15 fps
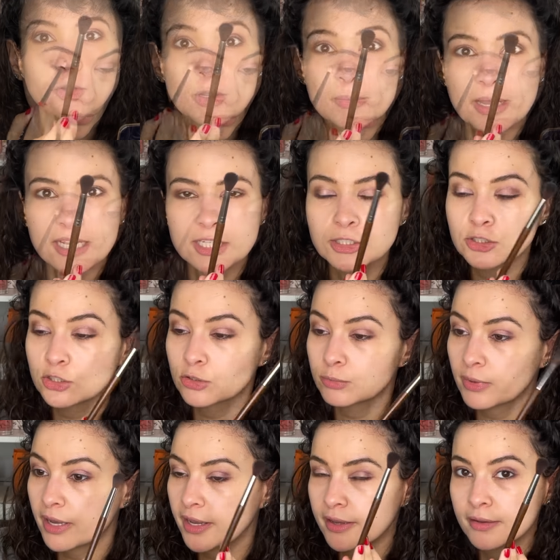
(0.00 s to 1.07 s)
Going back
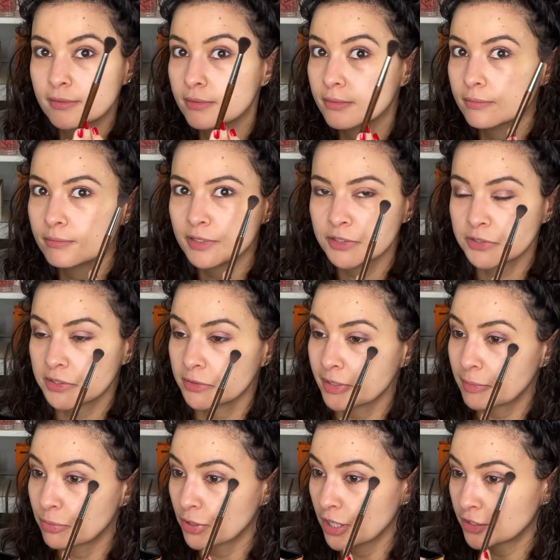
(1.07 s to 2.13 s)
into my
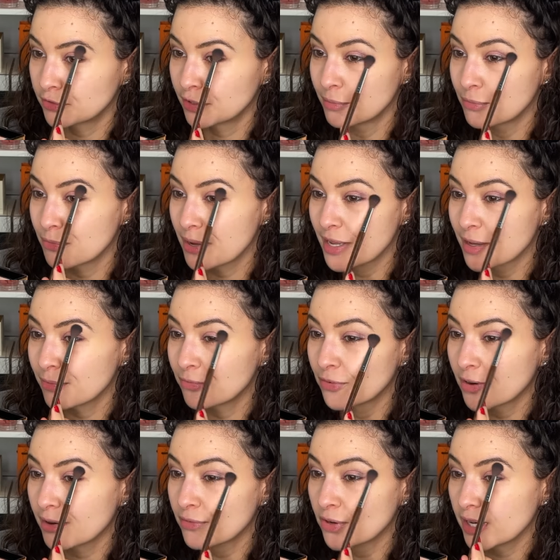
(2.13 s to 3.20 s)
mystery brush from Makeup
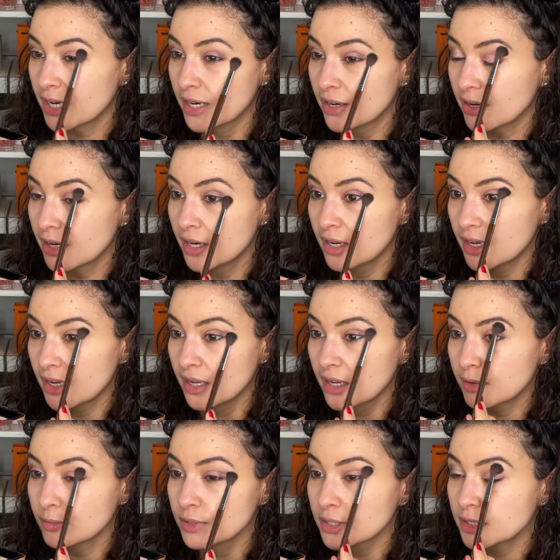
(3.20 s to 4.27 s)
Forever here,
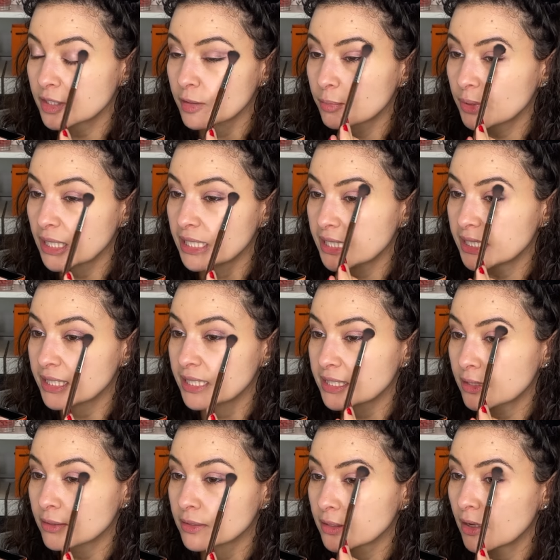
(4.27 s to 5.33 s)
I'm just blending
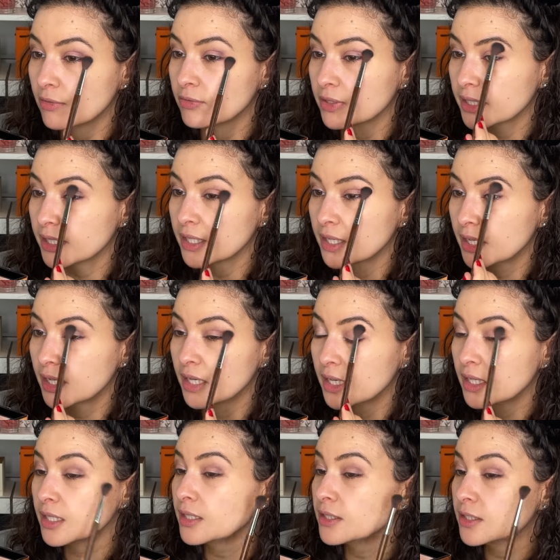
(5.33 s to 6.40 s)
these out softly.
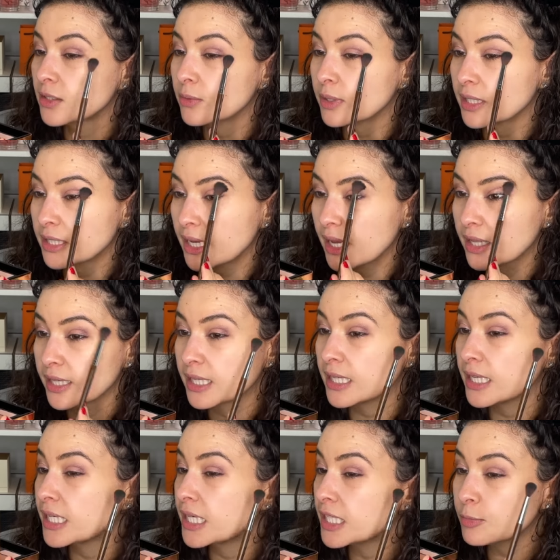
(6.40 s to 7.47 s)
So yeah, like
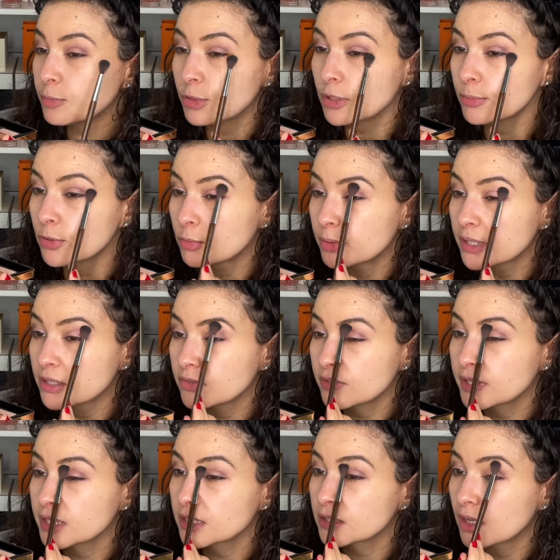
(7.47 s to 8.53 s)
it is purple, but it's
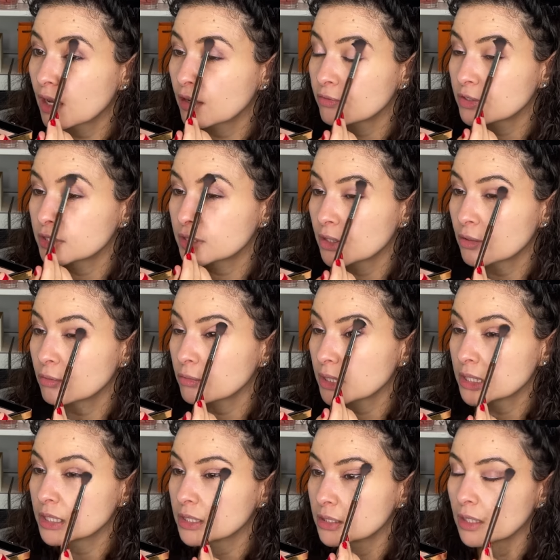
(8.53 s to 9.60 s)
very soft, so
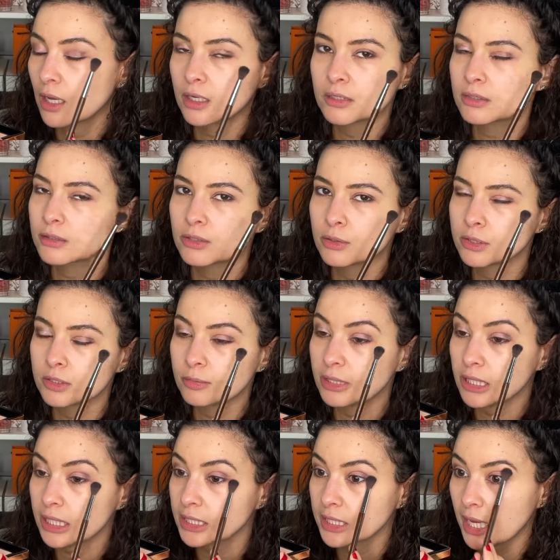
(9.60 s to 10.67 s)
it's not going to
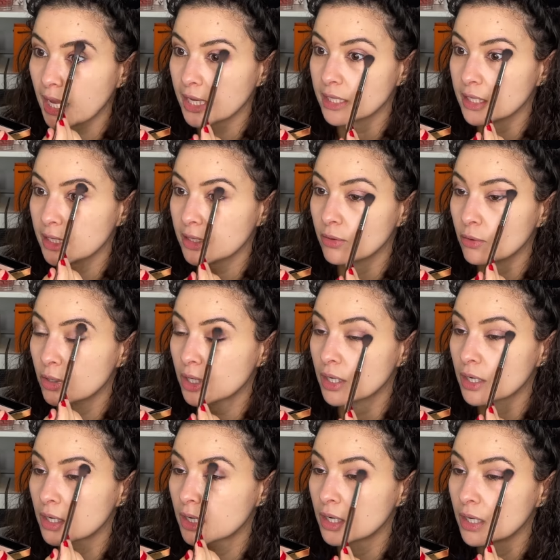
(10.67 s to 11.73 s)
be like tacky
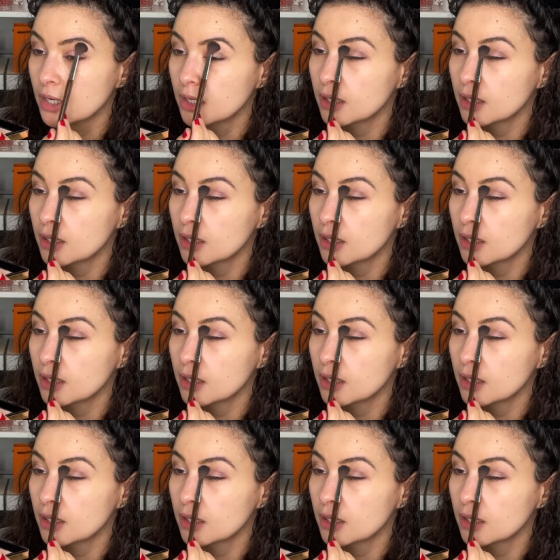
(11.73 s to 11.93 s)
or